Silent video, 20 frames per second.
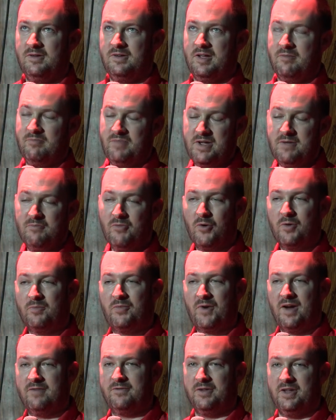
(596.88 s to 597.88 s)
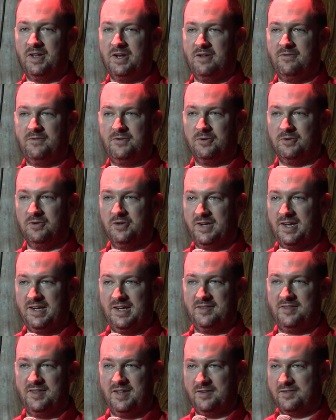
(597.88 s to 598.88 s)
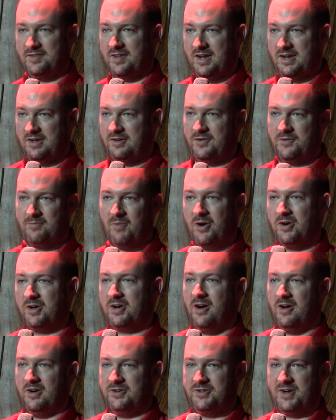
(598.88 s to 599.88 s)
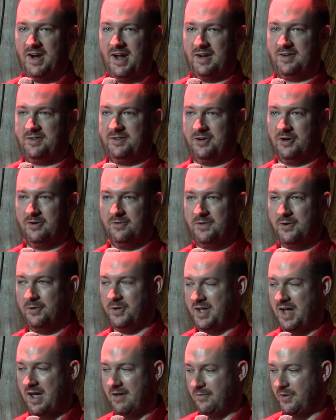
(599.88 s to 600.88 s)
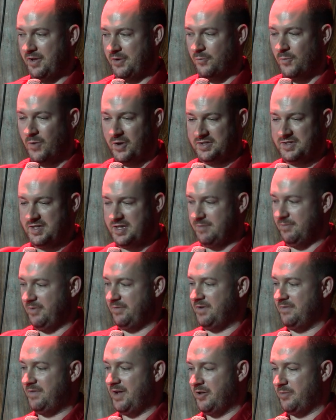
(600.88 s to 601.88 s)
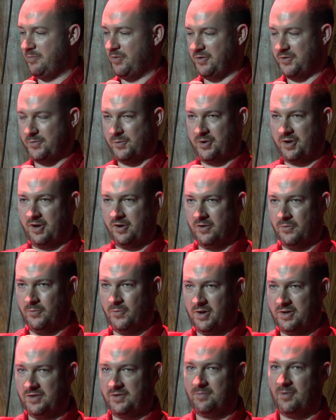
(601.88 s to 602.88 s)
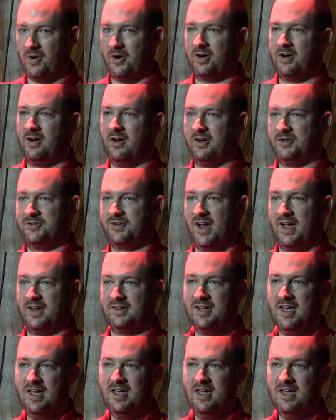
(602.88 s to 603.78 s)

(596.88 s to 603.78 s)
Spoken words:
can be more prevalent if you're looking at things like smart contracts. If you only have like one team of developers working on one smart contract,